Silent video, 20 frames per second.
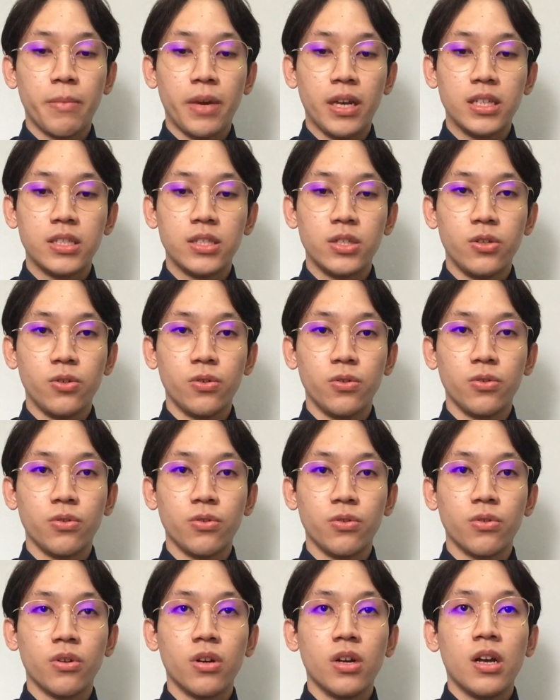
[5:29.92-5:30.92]
makes
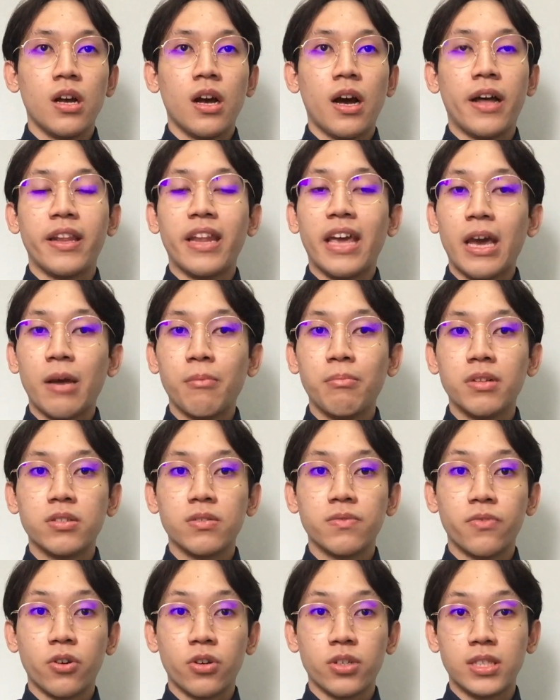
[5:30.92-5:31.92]
you unable
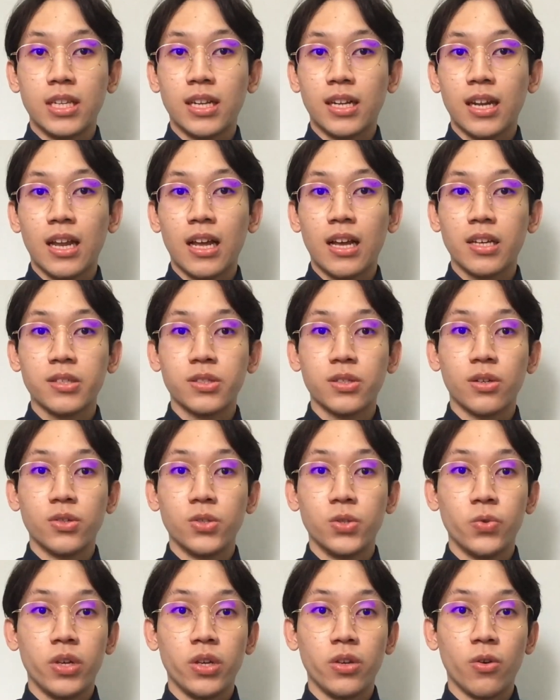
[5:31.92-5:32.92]
to focus in class or
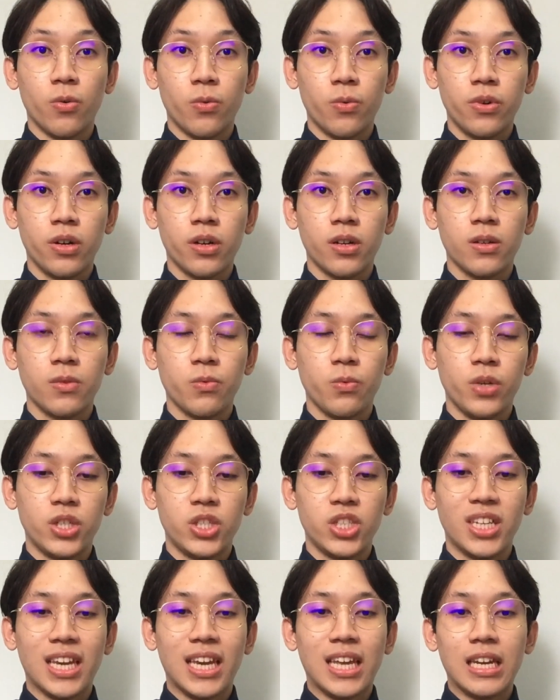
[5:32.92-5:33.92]
doing your work,
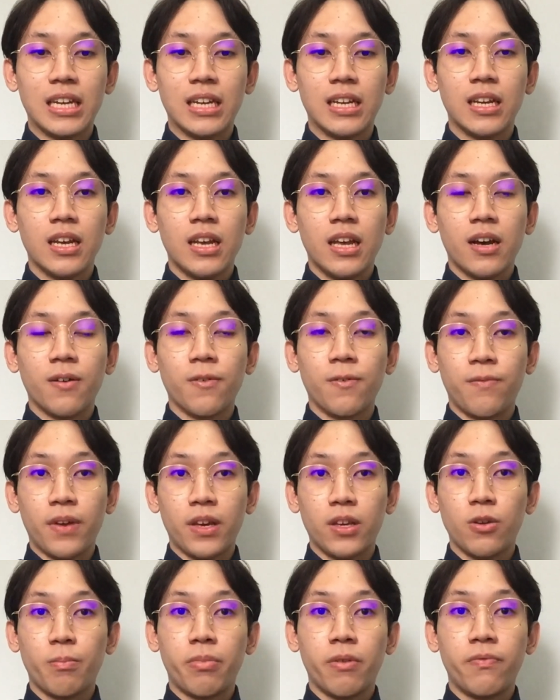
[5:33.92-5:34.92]
which can
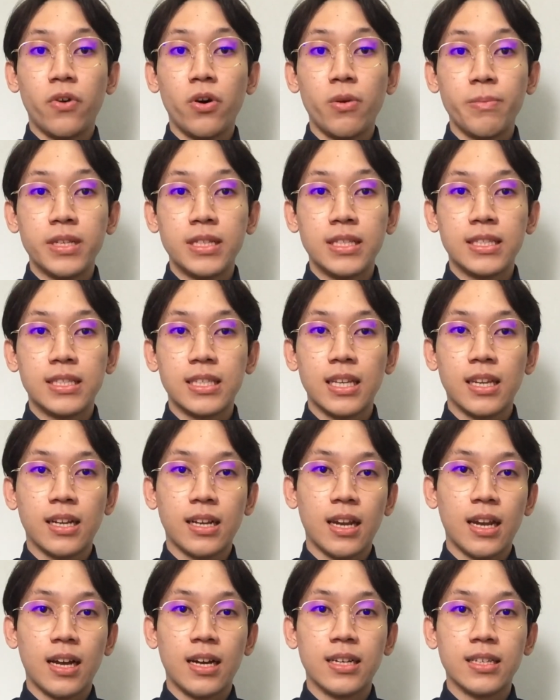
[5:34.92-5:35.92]
affect your performance in
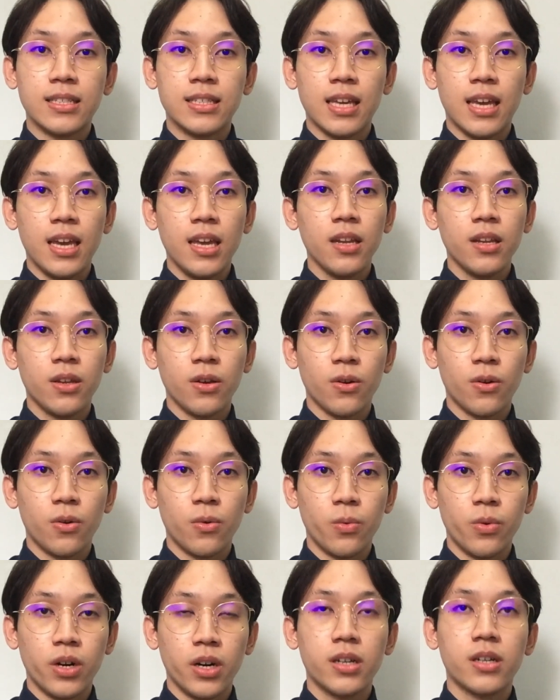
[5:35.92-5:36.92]
class and your
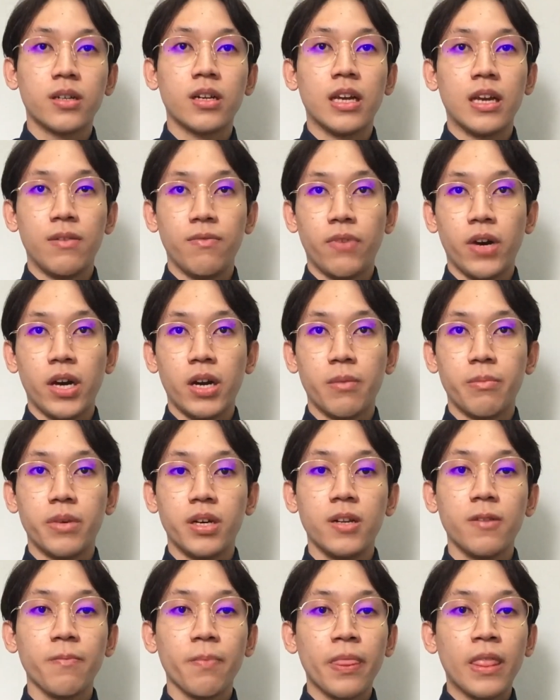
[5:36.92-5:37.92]
work
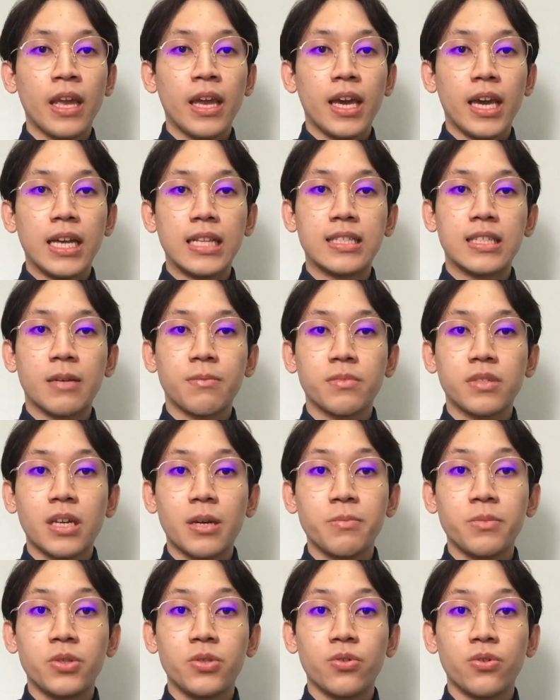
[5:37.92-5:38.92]
environment. And
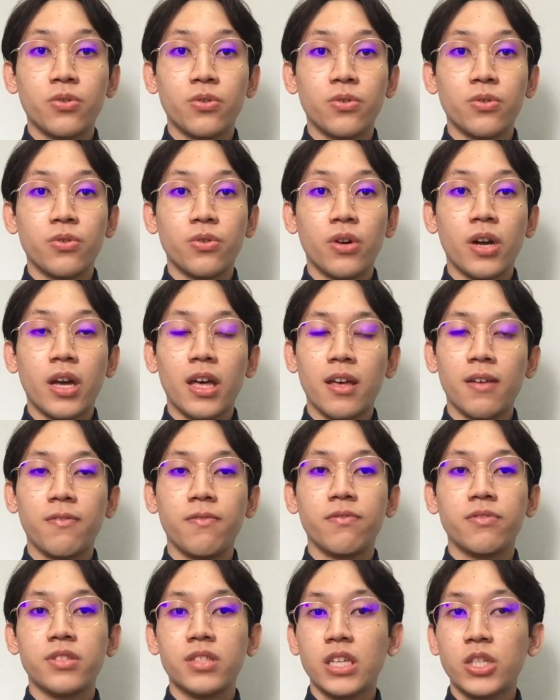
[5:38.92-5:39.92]
sometimes you have
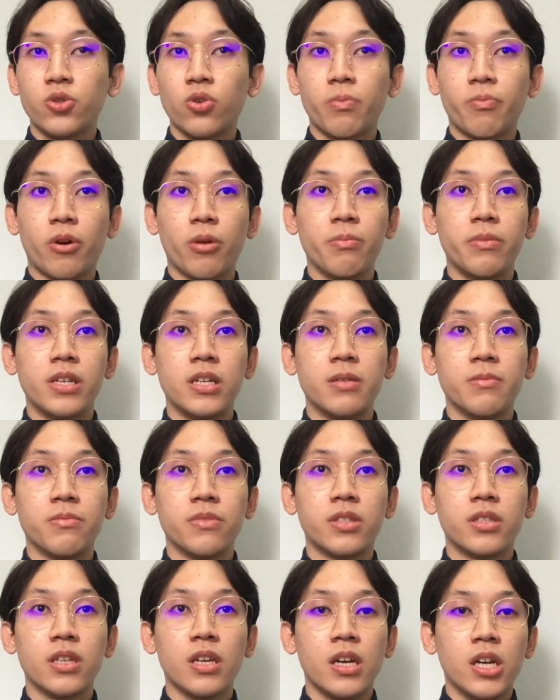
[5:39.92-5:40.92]
sexual
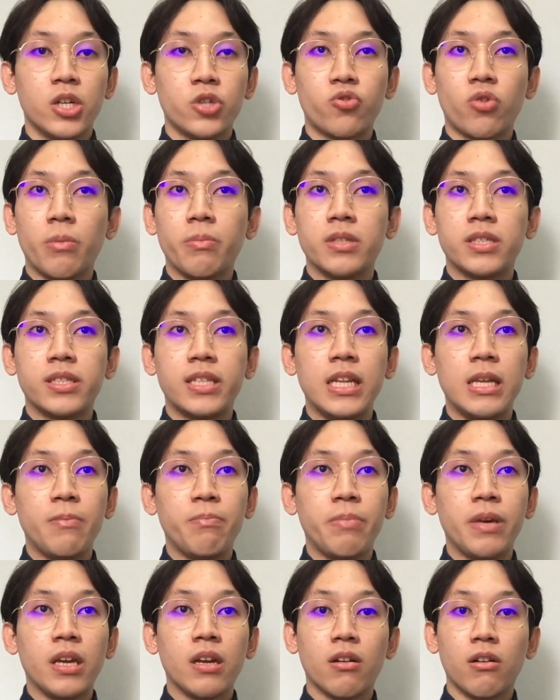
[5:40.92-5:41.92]
problems, trouble
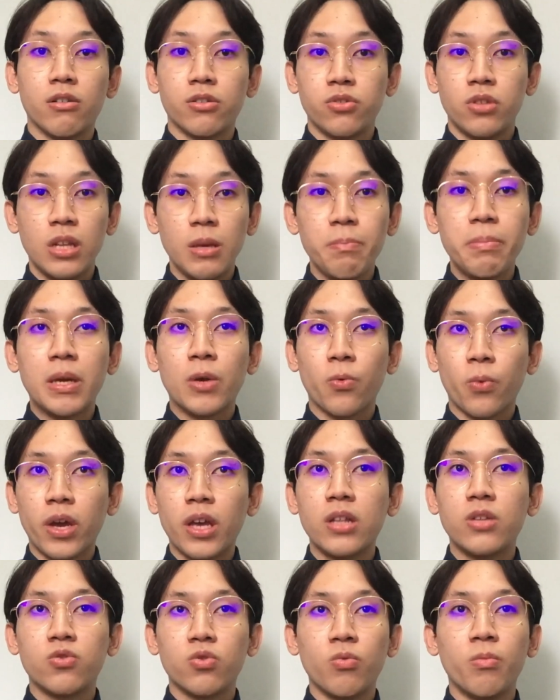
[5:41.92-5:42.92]
sleeping or sleeping
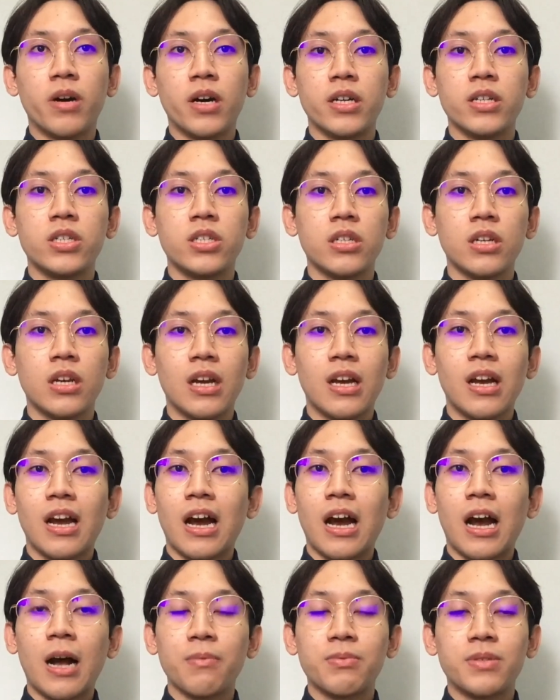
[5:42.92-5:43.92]
way too much,
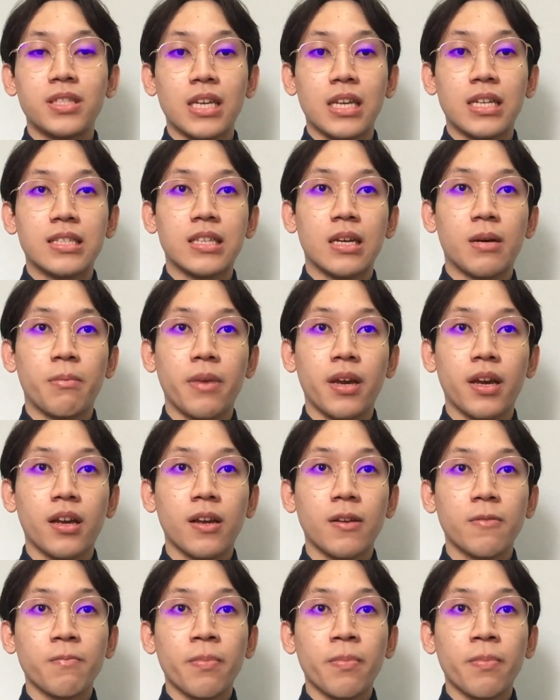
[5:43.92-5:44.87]
upset stomach,